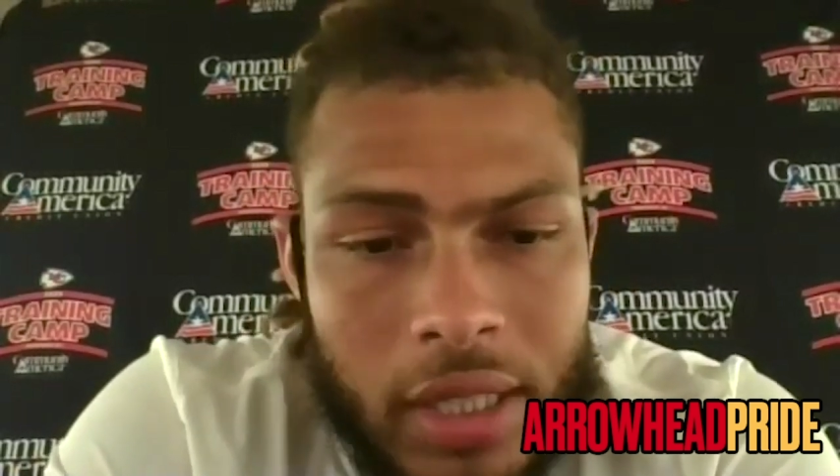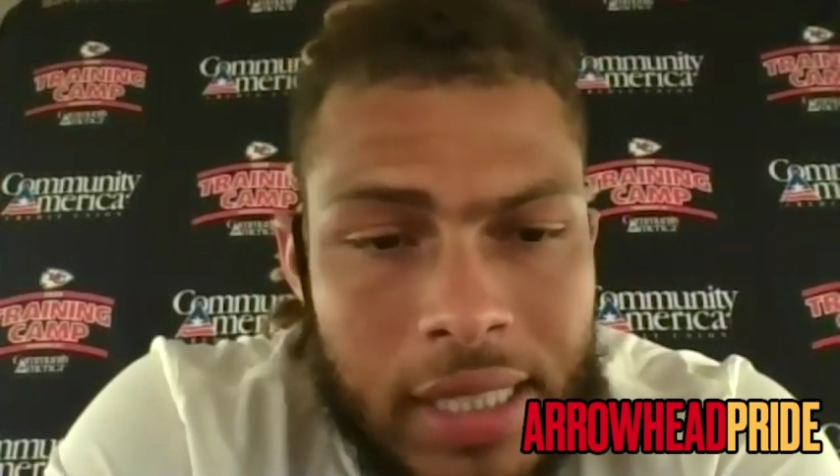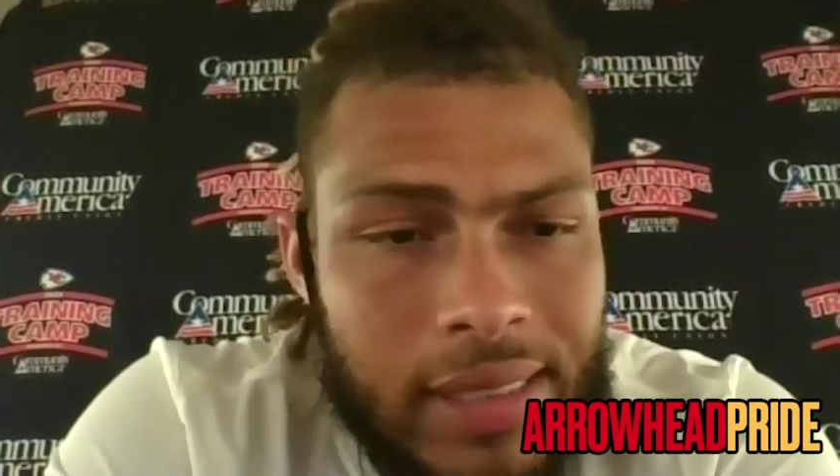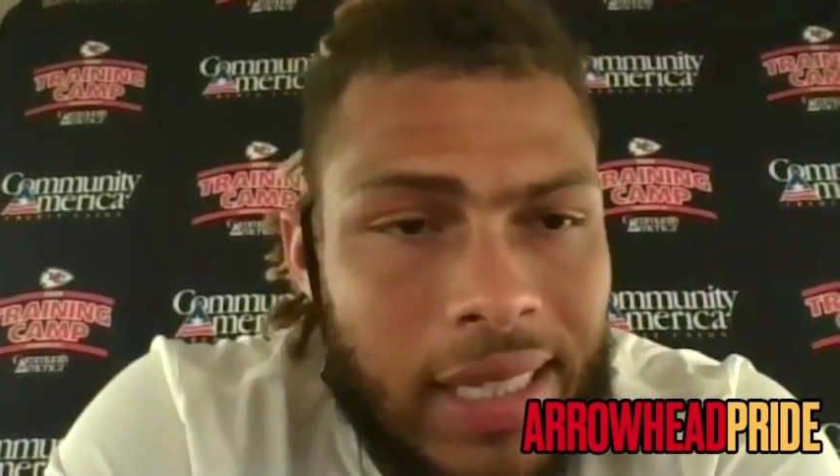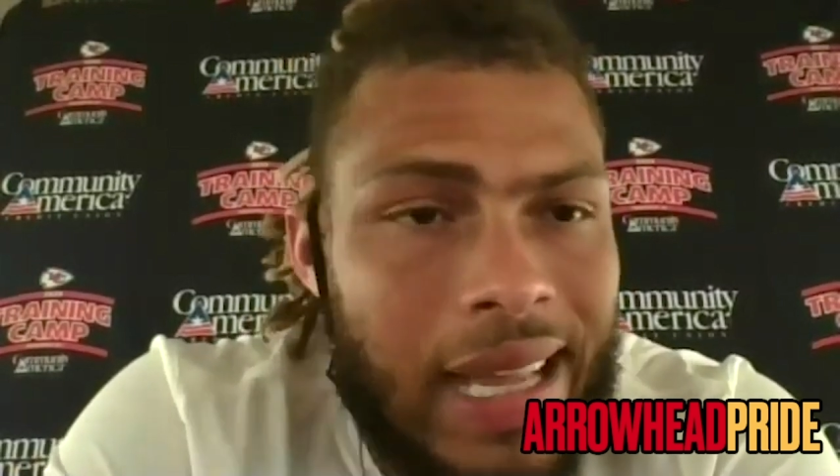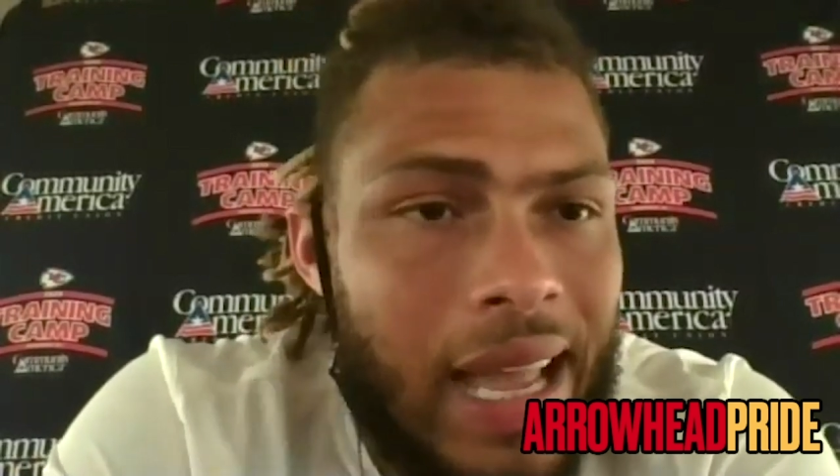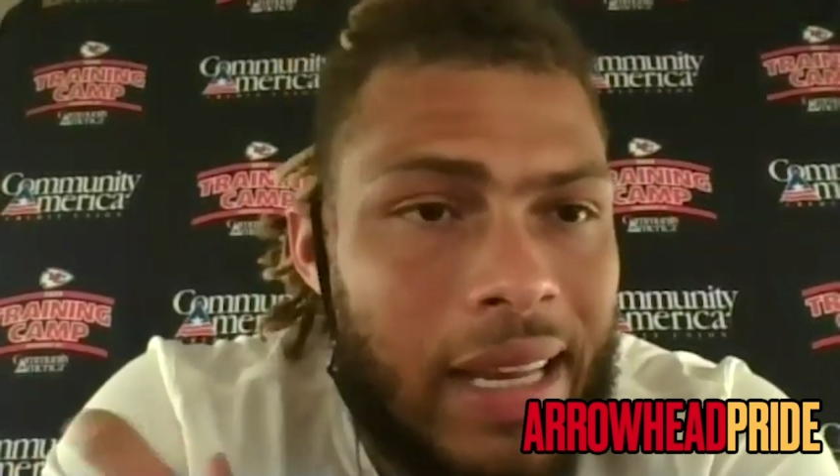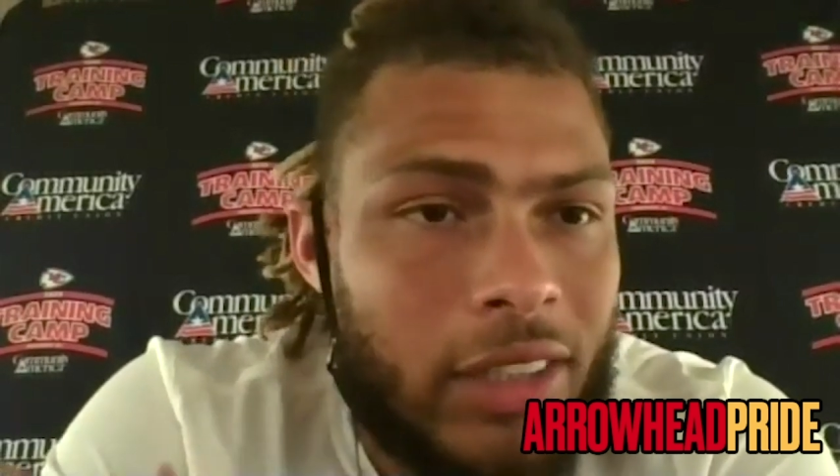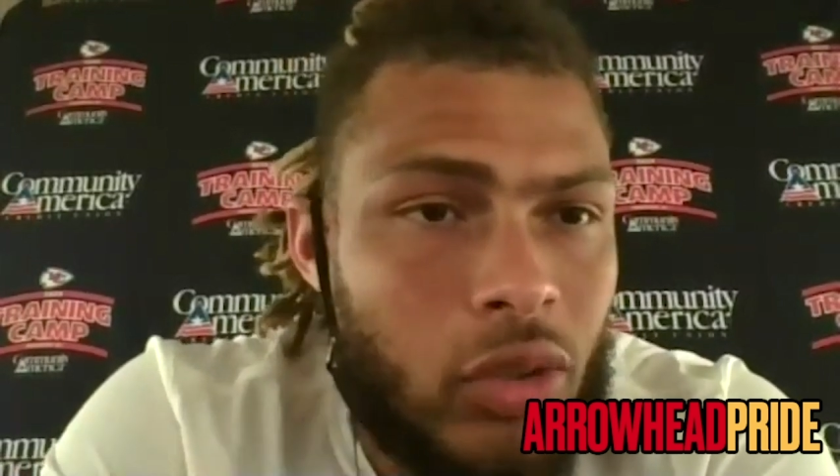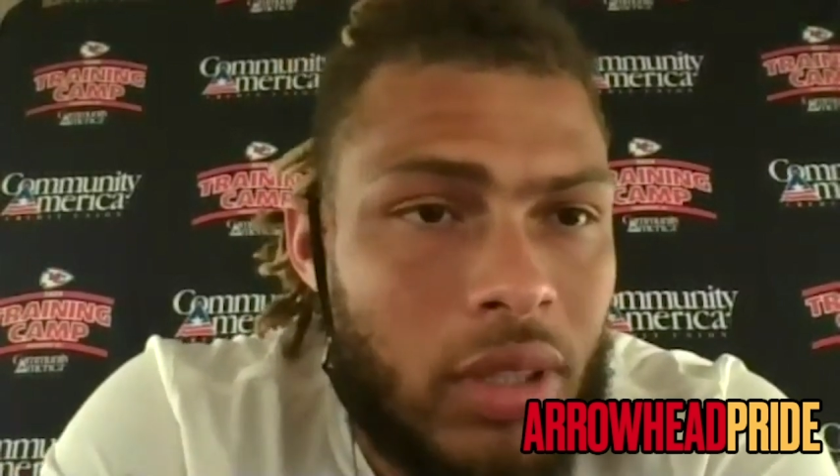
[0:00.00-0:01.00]
he's a
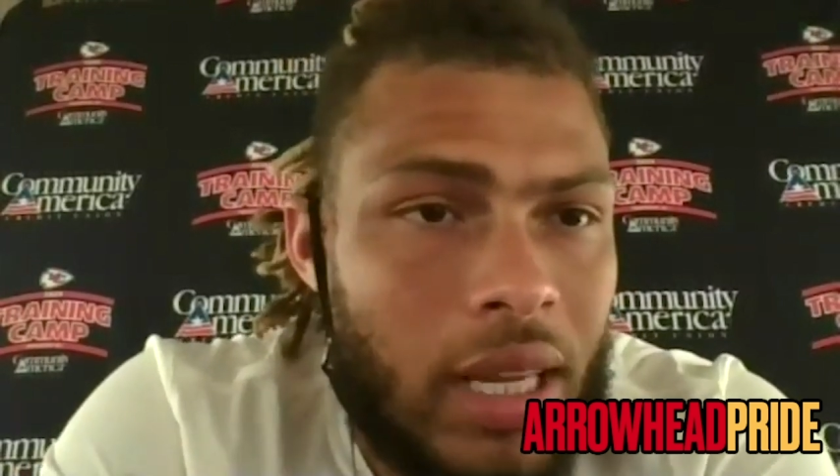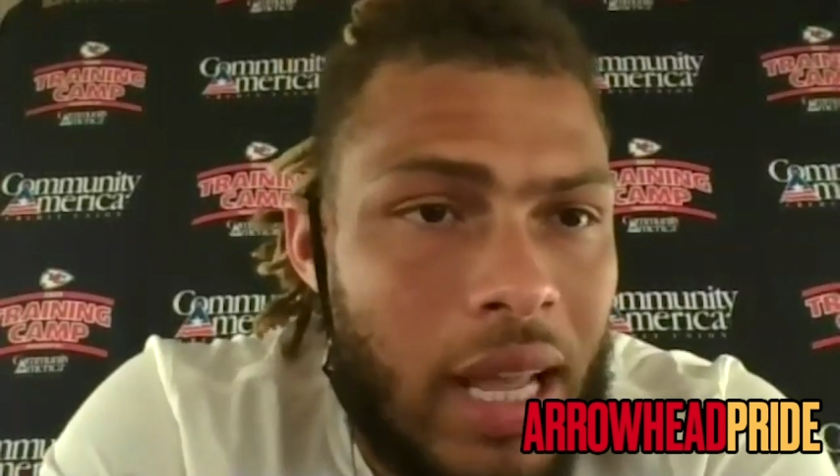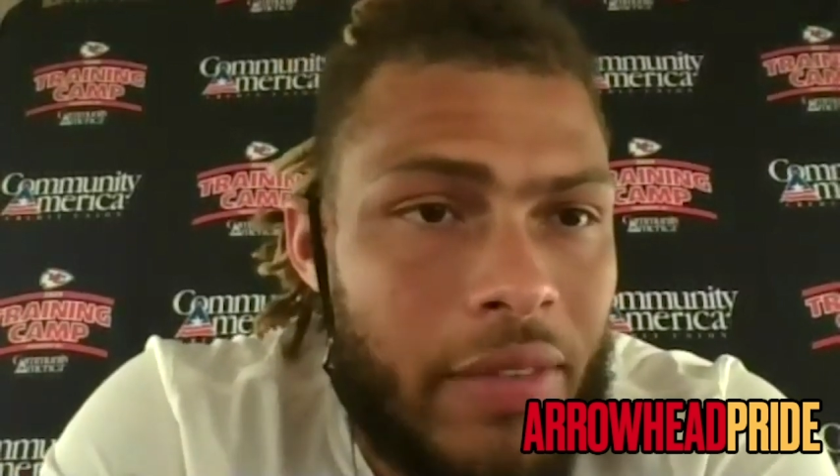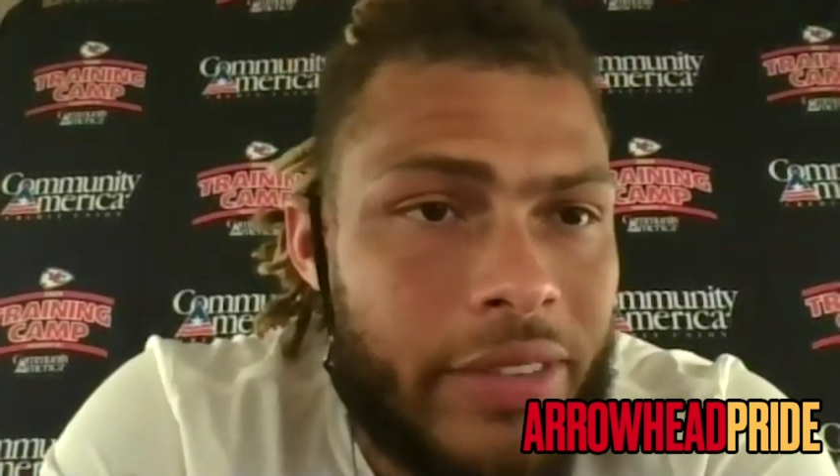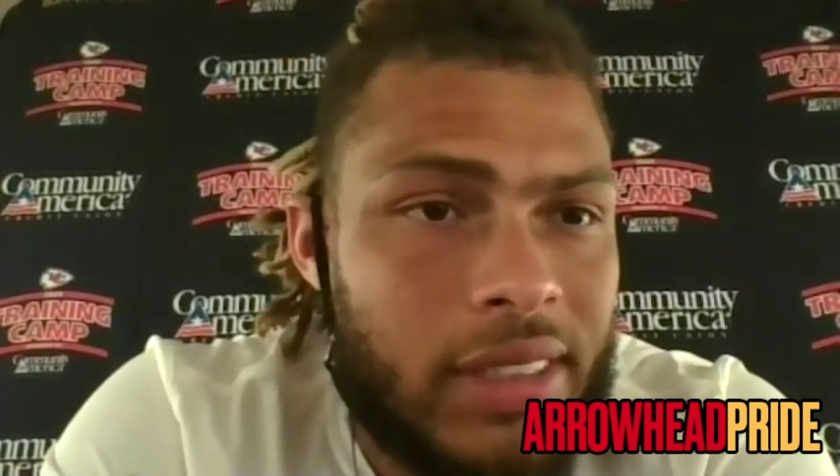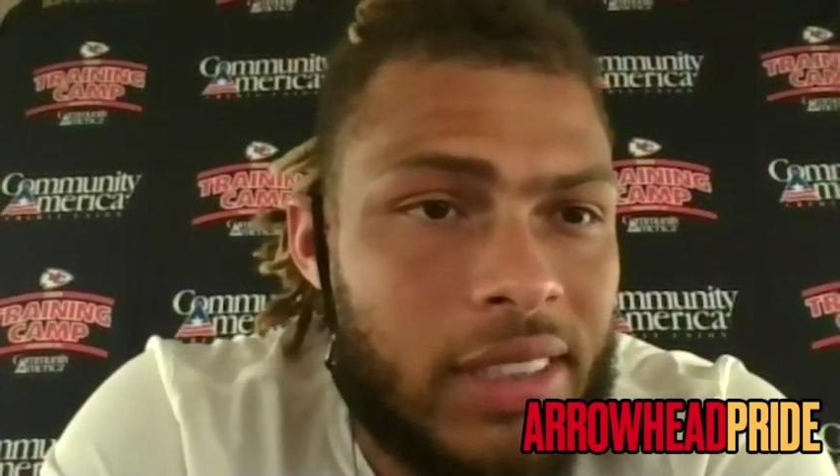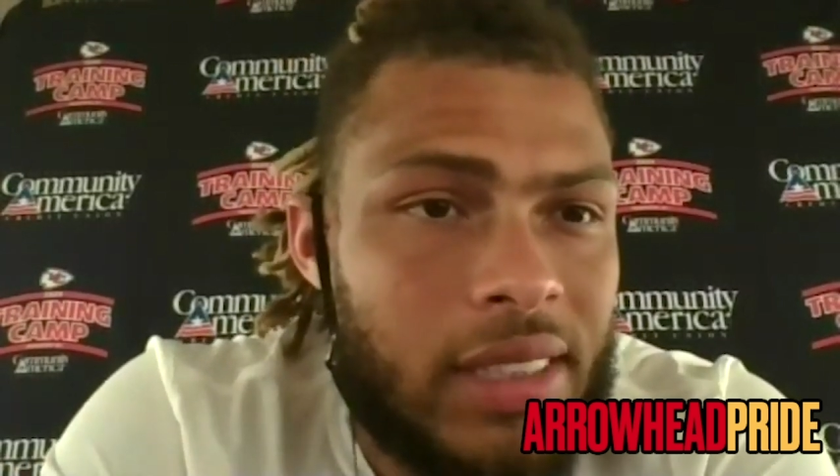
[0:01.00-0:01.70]
guy that you can obviously